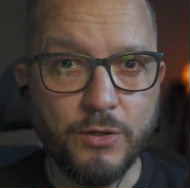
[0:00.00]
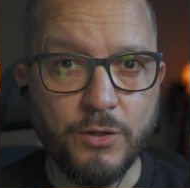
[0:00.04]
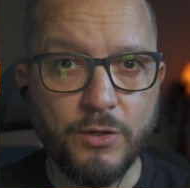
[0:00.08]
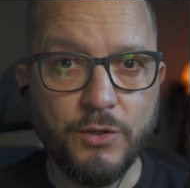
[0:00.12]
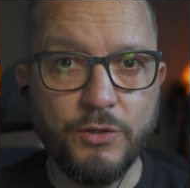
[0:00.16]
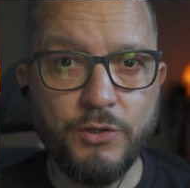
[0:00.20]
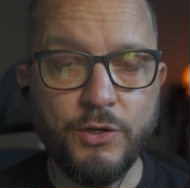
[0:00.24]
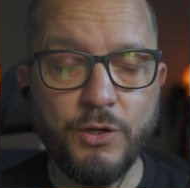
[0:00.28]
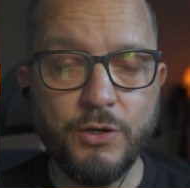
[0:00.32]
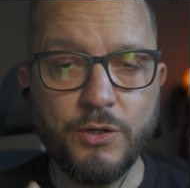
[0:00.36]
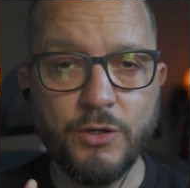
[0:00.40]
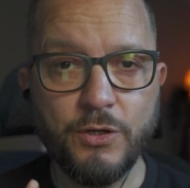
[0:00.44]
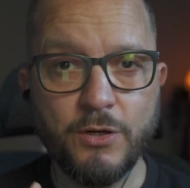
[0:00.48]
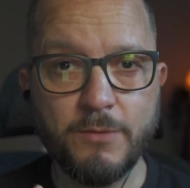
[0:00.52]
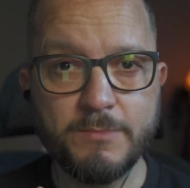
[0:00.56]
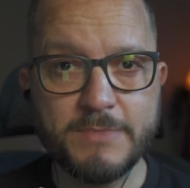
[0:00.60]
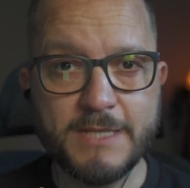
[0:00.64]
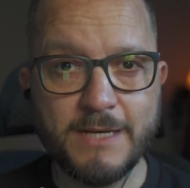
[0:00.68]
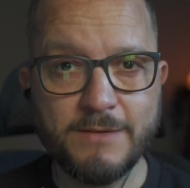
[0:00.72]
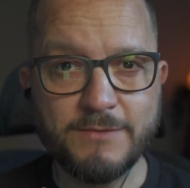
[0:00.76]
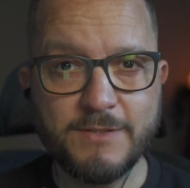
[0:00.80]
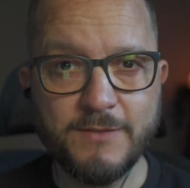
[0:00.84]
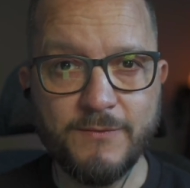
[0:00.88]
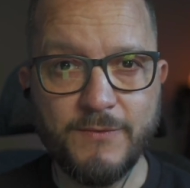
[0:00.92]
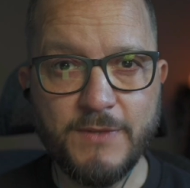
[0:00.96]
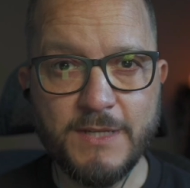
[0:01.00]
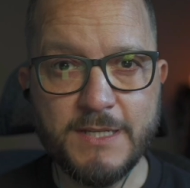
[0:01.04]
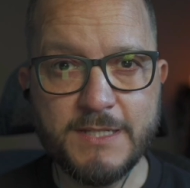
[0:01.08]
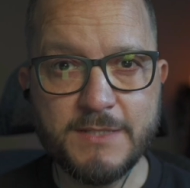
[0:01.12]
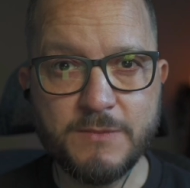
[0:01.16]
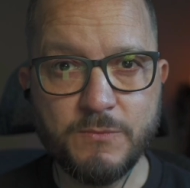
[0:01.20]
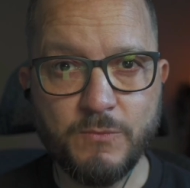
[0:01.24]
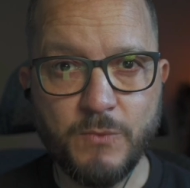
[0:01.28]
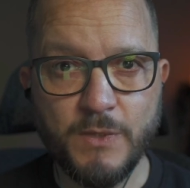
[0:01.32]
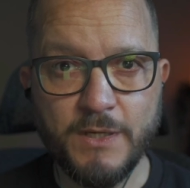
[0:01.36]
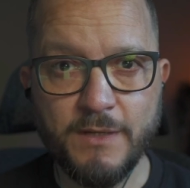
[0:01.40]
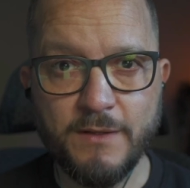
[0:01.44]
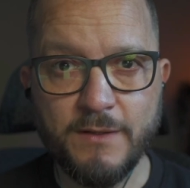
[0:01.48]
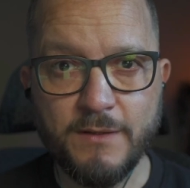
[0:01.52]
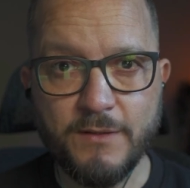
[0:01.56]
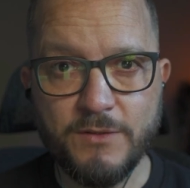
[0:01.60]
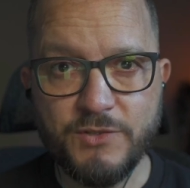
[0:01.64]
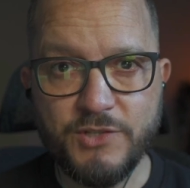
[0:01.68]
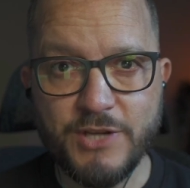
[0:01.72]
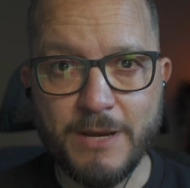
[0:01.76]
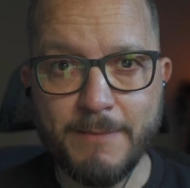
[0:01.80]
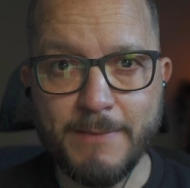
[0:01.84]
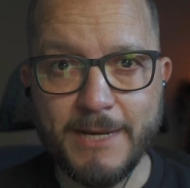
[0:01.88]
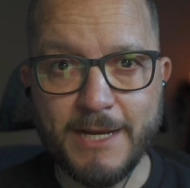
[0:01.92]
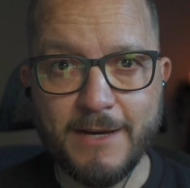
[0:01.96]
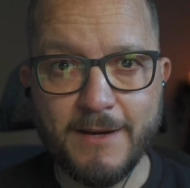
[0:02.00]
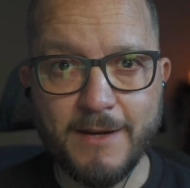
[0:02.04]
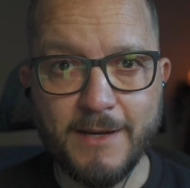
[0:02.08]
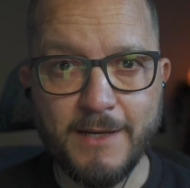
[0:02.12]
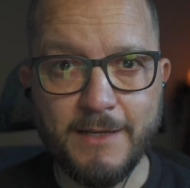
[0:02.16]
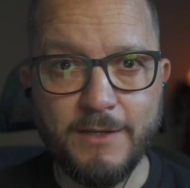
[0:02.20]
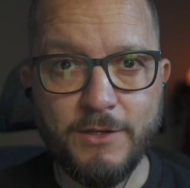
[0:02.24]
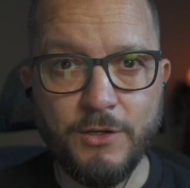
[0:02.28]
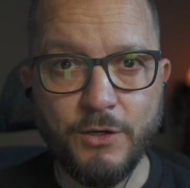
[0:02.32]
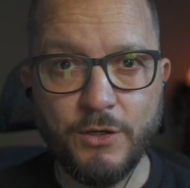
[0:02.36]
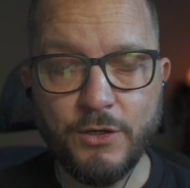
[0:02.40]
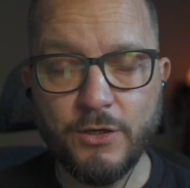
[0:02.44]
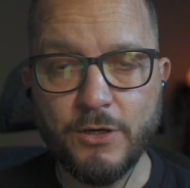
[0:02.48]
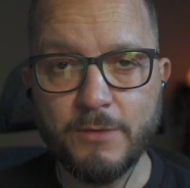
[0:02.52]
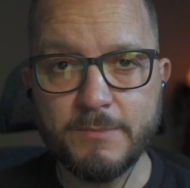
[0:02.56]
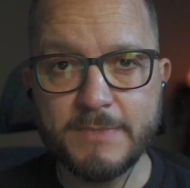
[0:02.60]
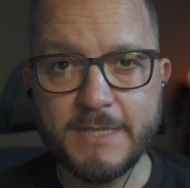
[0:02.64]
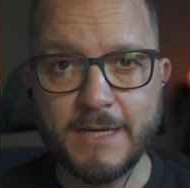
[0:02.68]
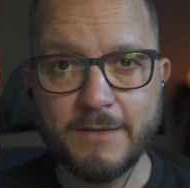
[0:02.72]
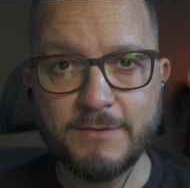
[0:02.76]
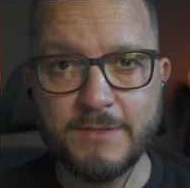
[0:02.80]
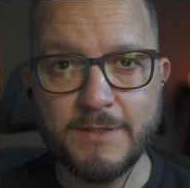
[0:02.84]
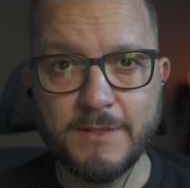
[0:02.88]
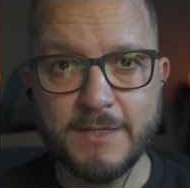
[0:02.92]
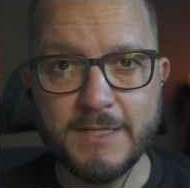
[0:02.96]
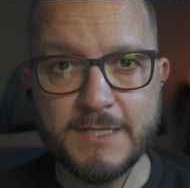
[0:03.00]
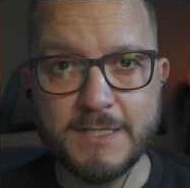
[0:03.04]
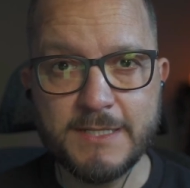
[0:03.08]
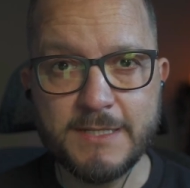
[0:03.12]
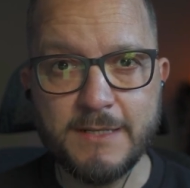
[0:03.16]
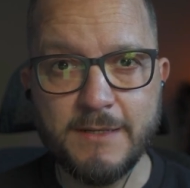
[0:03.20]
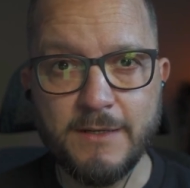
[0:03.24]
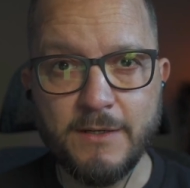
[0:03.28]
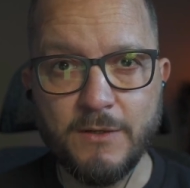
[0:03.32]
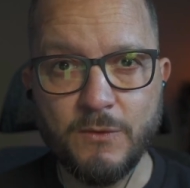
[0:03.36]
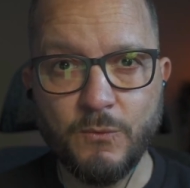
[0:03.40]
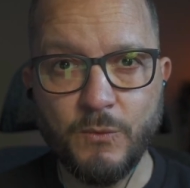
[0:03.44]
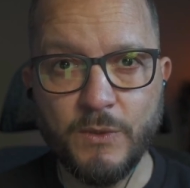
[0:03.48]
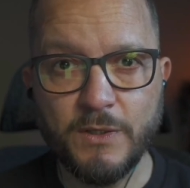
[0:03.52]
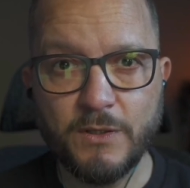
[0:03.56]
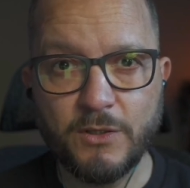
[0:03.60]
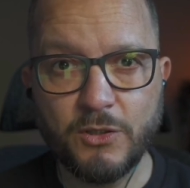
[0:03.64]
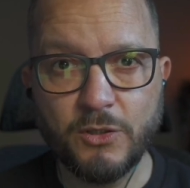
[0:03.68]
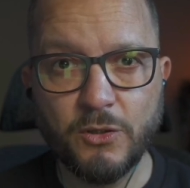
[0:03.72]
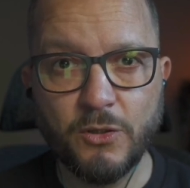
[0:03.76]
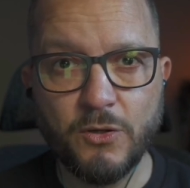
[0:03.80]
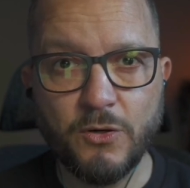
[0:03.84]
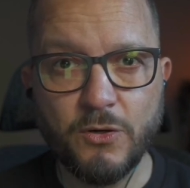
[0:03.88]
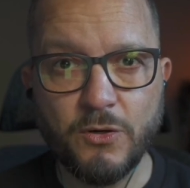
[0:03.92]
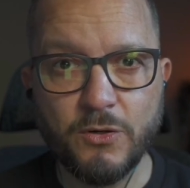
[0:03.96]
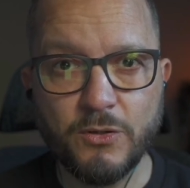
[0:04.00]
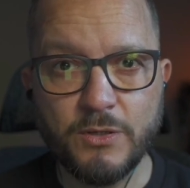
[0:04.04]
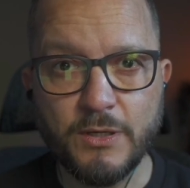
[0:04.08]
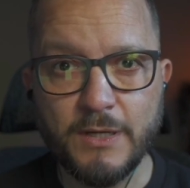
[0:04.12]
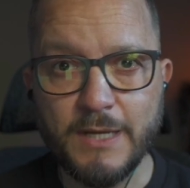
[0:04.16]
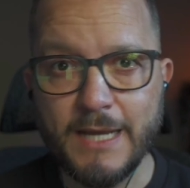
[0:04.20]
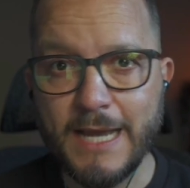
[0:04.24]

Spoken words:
You can opt out of this with Gemini. You can opt out of this with Claude.